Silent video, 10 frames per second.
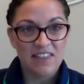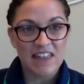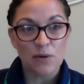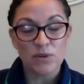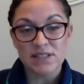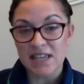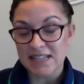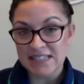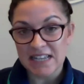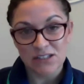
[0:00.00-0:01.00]
That was
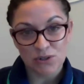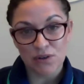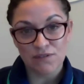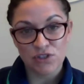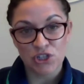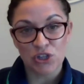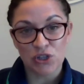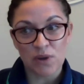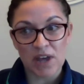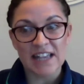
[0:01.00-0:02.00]
then sent off
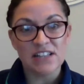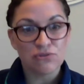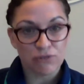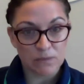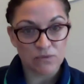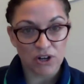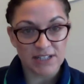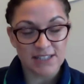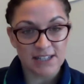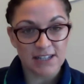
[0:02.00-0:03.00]
to a script
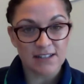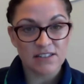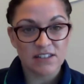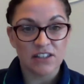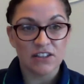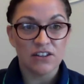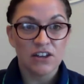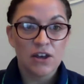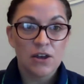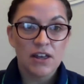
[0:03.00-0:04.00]
writer to
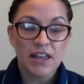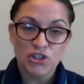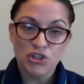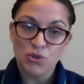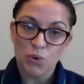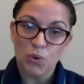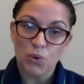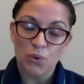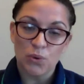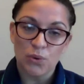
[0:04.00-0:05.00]

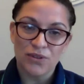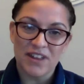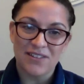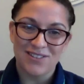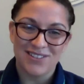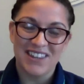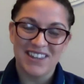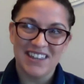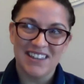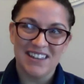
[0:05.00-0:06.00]
ensure that
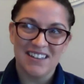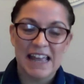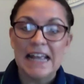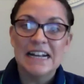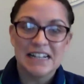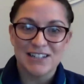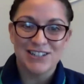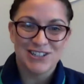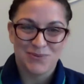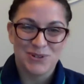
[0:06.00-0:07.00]
the
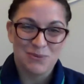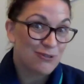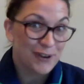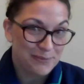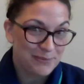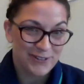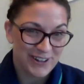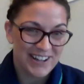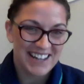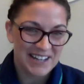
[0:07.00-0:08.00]
English was
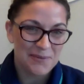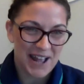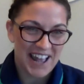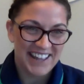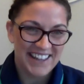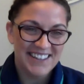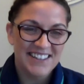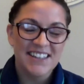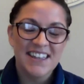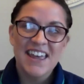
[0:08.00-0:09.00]
appropriate in a way.
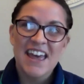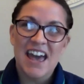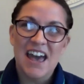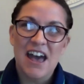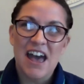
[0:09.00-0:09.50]
Mm.